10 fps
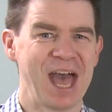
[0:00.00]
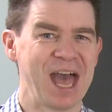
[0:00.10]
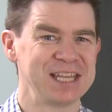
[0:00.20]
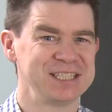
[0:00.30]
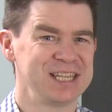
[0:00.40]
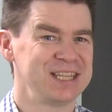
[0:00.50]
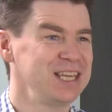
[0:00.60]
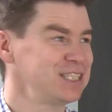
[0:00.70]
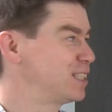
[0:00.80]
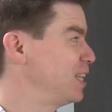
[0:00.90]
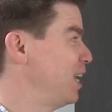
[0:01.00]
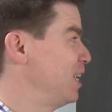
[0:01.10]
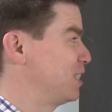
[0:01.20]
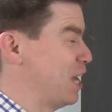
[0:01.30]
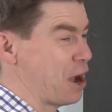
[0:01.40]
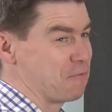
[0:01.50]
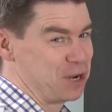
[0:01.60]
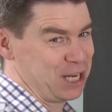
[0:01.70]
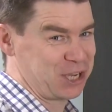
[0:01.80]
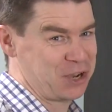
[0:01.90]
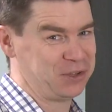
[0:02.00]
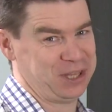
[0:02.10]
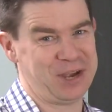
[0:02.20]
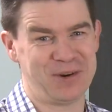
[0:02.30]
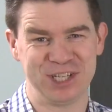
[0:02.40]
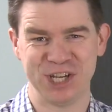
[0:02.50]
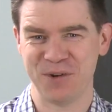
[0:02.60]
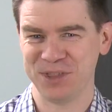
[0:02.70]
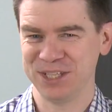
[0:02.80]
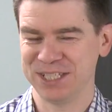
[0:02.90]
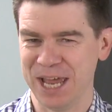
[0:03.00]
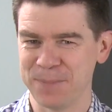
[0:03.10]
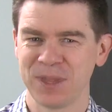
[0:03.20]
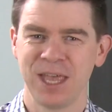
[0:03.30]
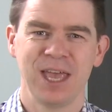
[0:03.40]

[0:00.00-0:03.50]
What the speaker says: And this is a really cool thing I want to share with you today.